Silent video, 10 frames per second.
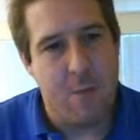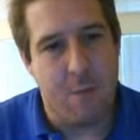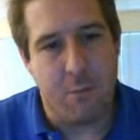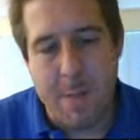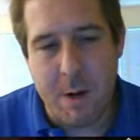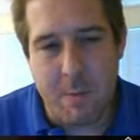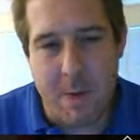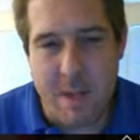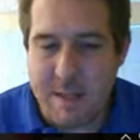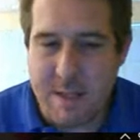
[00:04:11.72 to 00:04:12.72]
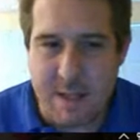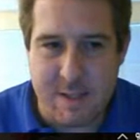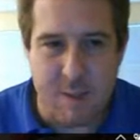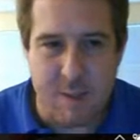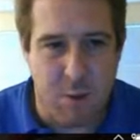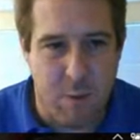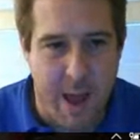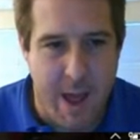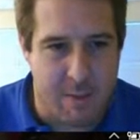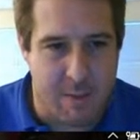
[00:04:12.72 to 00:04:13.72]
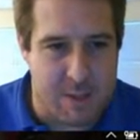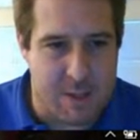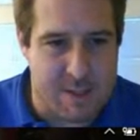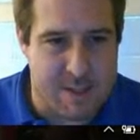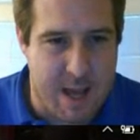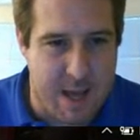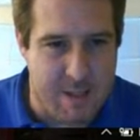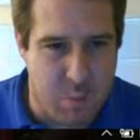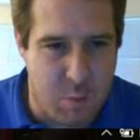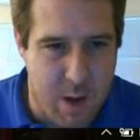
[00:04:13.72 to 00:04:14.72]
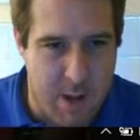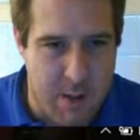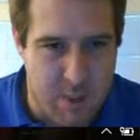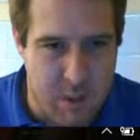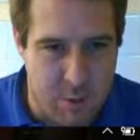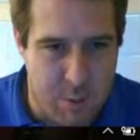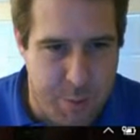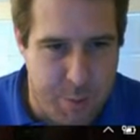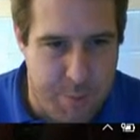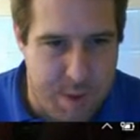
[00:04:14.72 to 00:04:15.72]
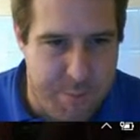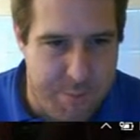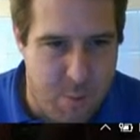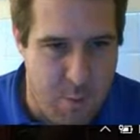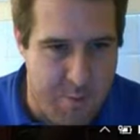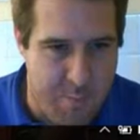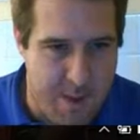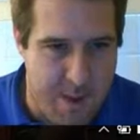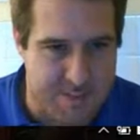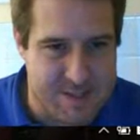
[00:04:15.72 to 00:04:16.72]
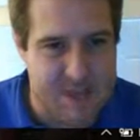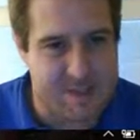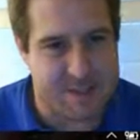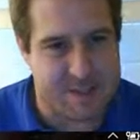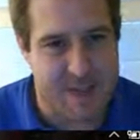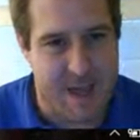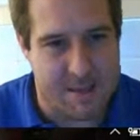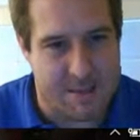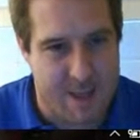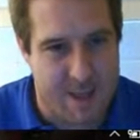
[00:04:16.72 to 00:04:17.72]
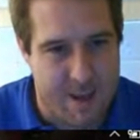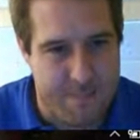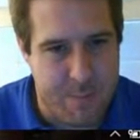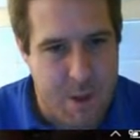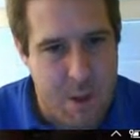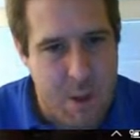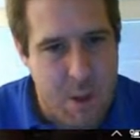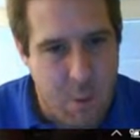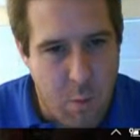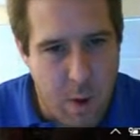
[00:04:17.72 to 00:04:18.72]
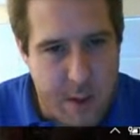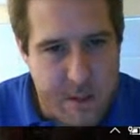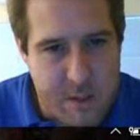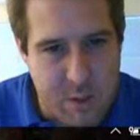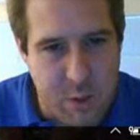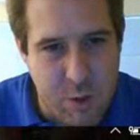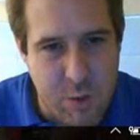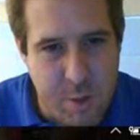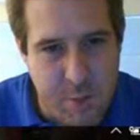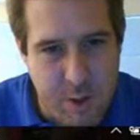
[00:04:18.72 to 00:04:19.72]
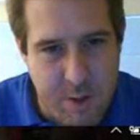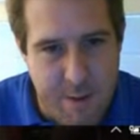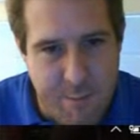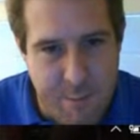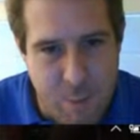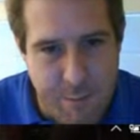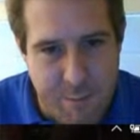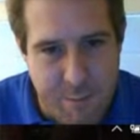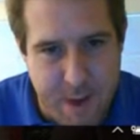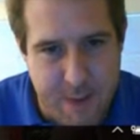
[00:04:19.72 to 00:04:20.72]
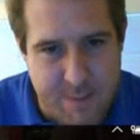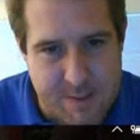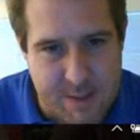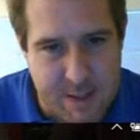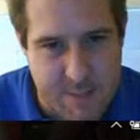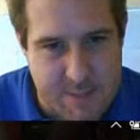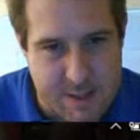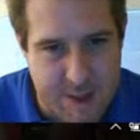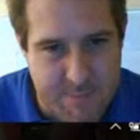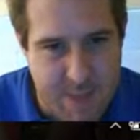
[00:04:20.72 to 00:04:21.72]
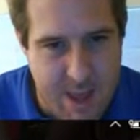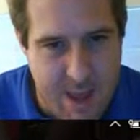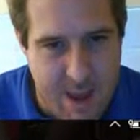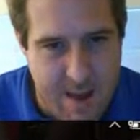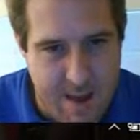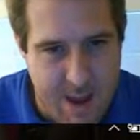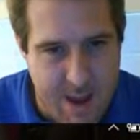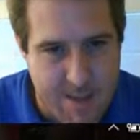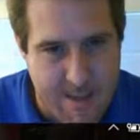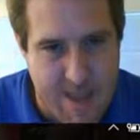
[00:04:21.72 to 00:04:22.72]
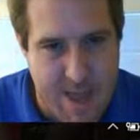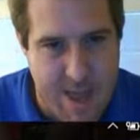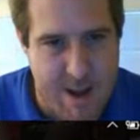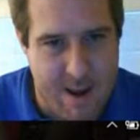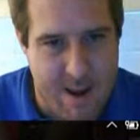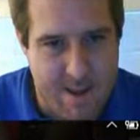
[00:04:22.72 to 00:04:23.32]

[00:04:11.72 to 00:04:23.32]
Perimeter means the distance around. So the sides, 1, 2, 3, 4, 5, 6. This is a hexagon. 1, 2, 3, 4, 5, 6, 7, 8, 9, 10.